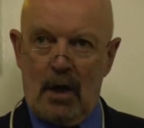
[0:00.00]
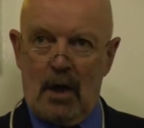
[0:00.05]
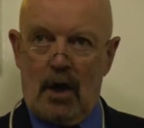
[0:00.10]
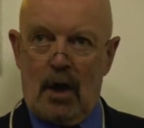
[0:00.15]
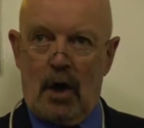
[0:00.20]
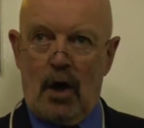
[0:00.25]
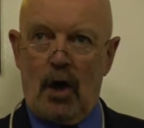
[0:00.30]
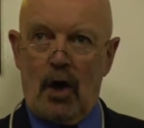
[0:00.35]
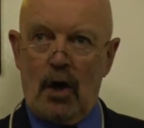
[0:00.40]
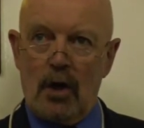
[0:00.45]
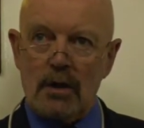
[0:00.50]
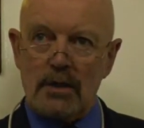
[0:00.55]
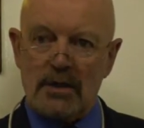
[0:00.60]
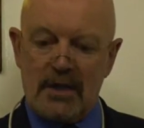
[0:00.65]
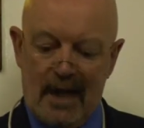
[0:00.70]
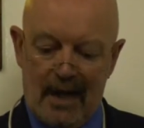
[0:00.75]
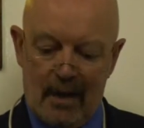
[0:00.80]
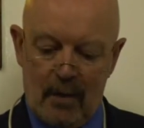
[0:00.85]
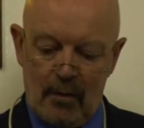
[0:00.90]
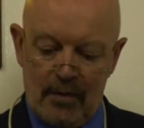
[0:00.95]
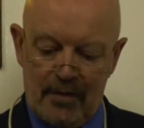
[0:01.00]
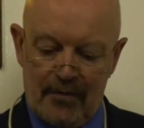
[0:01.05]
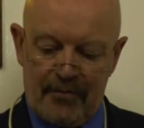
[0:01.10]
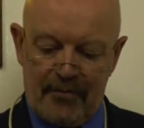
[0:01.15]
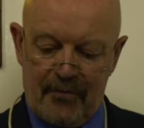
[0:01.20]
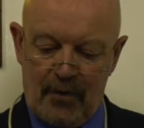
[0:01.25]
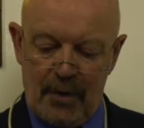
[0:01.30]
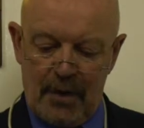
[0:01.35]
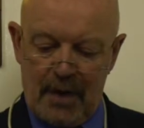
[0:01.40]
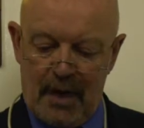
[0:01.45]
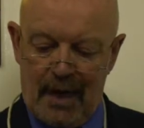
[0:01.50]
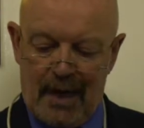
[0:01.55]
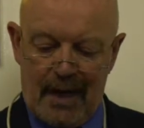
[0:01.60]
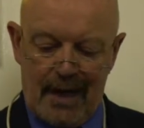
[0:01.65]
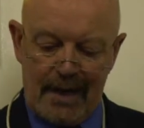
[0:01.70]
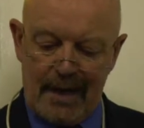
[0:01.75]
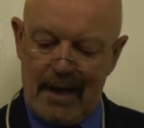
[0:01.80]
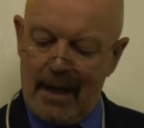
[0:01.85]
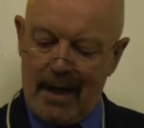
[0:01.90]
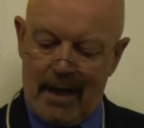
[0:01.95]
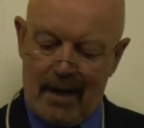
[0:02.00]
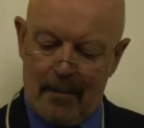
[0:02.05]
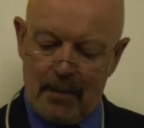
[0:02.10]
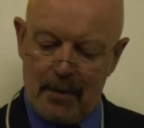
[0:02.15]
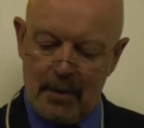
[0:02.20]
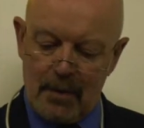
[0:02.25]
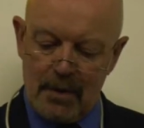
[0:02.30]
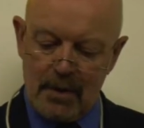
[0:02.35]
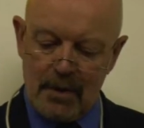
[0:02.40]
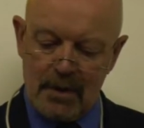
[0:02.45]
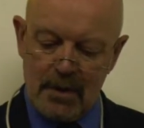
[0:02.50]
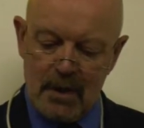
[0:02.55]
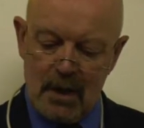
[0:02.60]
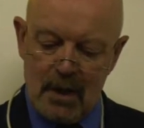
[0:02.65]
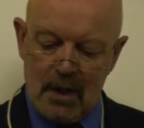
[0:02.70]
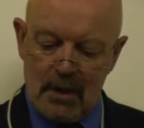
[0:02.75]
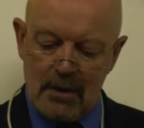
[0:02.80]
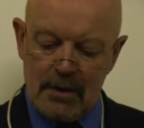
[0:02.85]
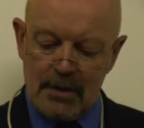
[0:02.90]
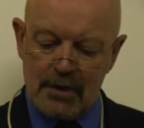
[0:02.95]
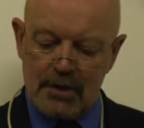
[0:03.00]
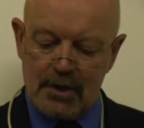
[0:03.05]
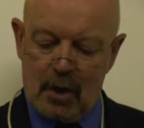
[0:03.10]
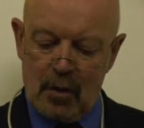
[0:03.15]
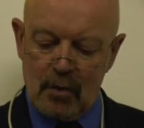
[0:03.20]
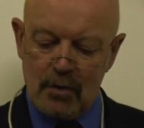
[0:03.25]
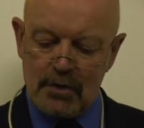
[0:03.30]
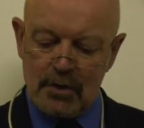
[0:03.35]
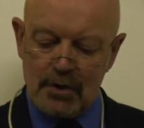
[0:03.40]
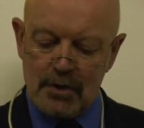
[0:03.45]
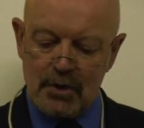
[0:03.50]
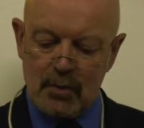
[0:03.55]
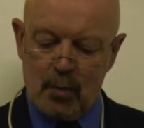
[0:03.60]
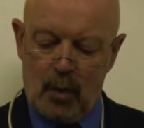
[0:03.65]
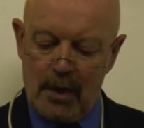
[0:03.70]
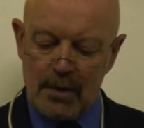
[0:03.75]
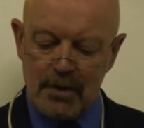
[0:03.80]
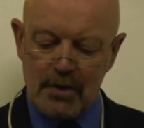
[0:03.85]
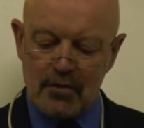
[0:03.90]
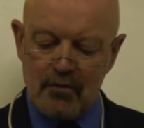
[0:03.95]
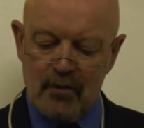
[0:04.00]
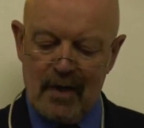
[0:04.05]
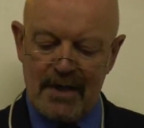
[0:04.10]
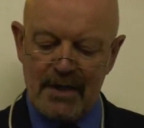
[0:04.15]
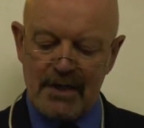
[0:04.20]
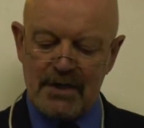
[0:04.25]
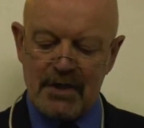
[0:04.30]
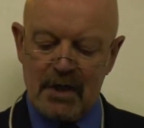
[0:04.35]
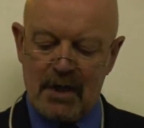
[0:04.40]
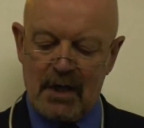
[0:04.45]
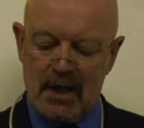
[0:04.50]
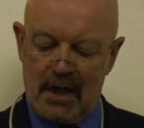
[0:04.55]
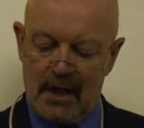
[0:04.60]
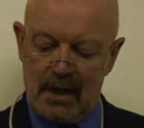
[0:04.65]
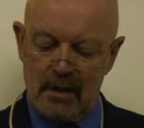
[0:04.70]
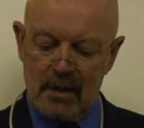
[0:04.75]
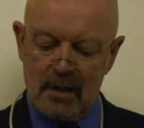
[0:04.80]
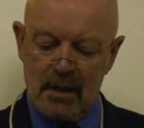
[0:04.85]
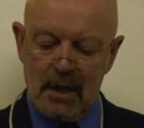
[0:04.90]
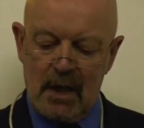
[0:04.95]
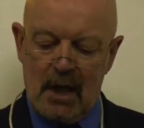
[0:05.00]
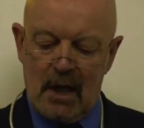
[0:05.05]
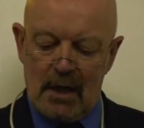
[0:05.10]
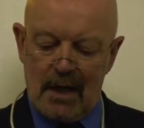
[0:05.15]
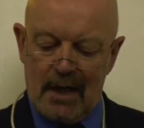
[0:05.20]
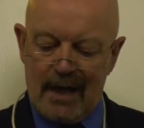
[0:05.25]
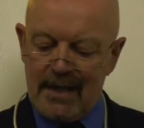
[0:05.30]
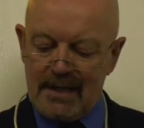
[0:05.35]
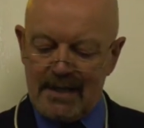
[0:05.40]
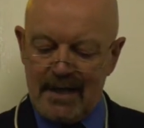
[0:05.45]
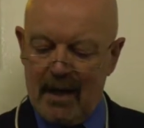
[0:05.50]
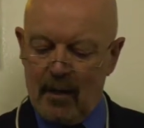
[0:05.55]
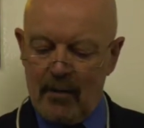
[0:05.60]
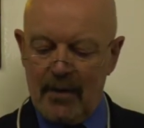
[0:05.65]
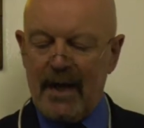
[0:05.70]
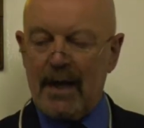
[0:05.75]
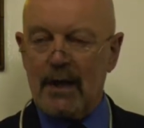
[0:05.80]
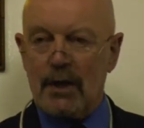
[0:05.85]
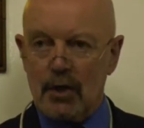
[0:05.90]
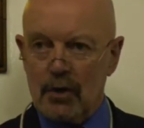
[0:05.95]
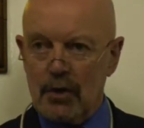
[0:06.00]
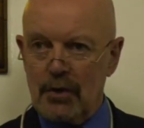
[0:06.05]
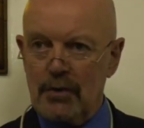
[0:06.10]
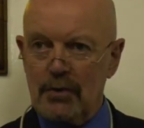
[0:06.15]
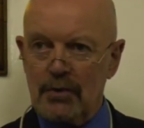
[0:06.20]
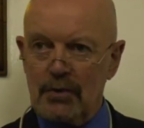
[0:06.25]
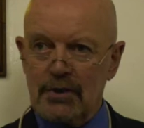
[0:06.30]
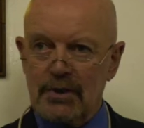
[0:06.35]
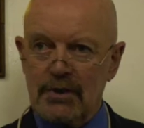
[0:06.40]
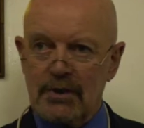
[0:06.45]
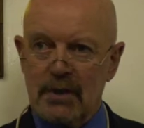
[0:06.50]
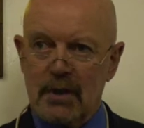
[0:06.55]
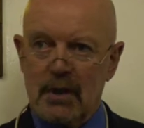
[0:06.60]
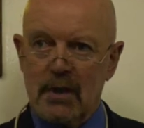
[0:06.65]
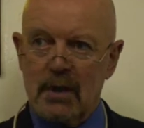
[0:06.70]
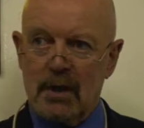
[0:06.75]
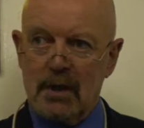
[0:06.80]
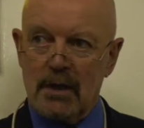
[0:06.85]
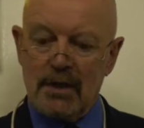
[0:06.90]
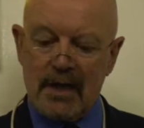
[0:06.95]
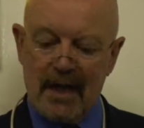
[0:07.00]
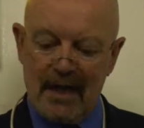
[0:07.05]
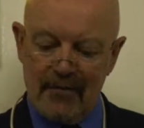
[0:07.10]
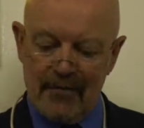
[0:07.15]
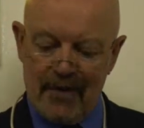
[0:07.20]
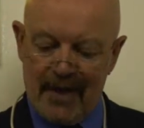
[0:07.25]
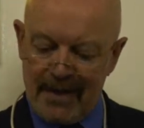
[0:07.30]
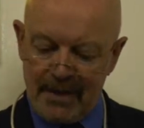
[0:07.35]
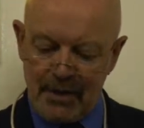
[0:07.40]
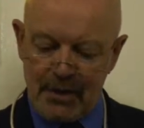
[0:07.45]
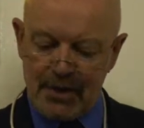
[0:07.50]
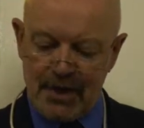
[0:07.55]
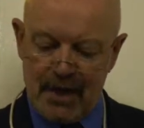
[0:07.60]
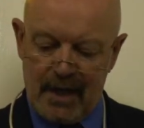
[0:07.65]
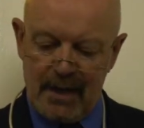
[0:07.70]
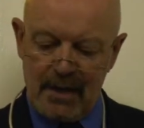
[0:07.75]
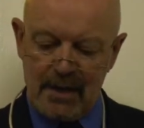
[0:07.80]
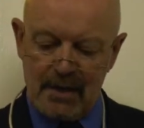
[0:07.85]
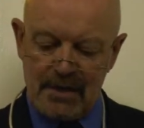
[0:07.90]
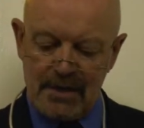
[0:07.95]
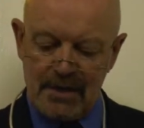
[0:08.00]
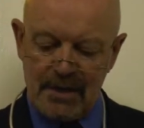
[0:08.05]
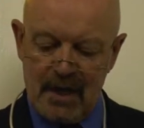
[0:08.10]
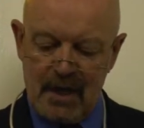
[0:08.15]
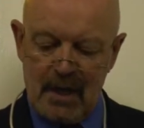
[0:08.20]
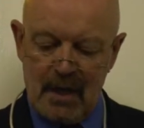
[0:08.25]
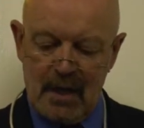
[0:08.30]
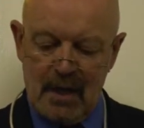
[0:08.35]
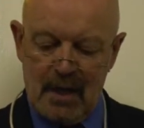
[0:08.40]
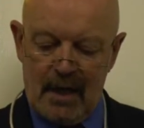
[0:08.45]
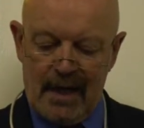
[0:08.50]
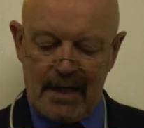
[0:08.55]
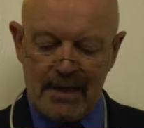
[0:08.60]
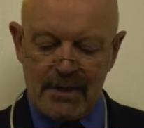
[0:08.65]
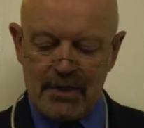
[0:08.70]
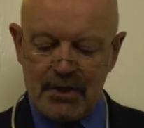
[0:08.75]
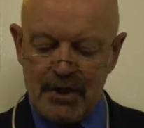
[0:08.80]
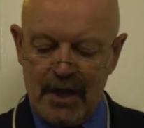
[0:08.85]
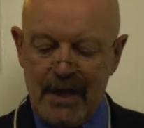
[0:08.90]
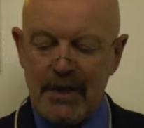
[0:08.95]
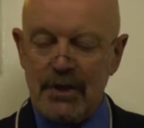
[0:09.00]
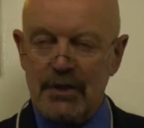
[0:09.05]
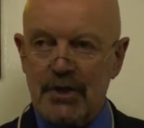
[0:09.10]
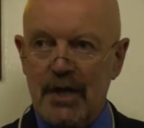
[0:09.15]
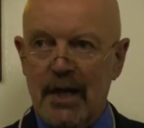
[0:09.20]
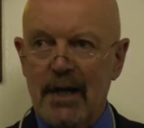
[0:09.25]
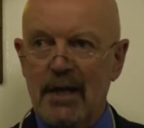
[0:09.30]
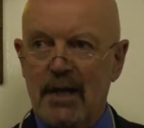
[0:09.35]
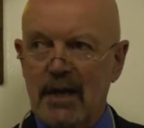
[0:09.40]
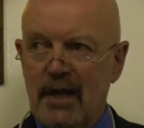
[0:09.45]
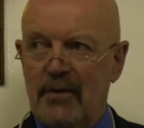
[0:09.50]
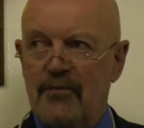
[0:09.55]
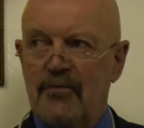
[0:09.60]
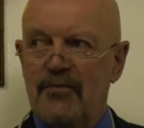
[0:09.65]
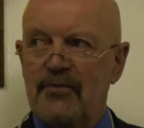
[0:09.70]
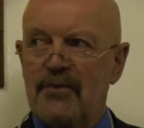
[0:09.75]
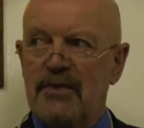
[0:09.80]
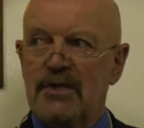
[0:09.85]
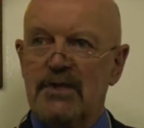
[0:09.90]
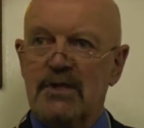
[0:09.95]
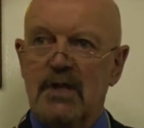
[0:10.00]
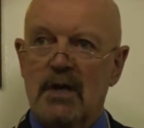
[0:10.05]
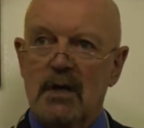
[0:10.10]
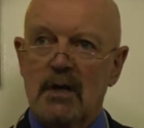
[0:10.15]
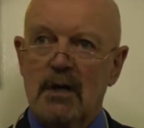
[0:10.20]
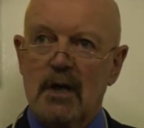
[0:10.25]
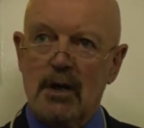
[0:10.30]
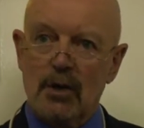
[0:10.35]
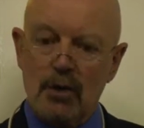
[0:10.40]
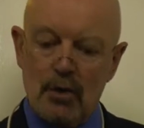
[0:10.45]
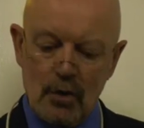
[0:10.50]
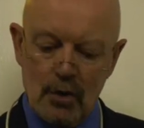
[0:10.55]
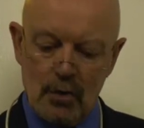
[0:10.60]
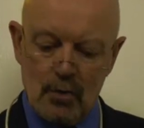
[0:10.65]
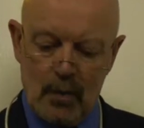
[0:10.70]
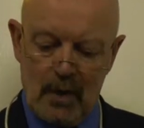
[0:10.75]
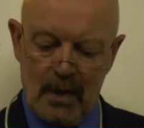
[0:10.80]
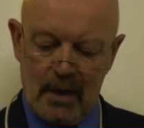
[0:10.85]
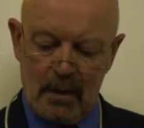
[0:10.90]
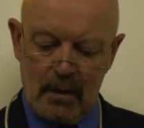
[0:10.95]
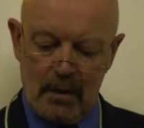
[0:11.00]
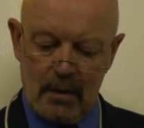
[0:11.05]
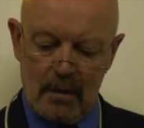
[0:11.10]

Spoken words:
All down the front line it happened. The soldiers, once ready to kill, laid down their guns and gave handshakes, exchanging gifts and goodwill.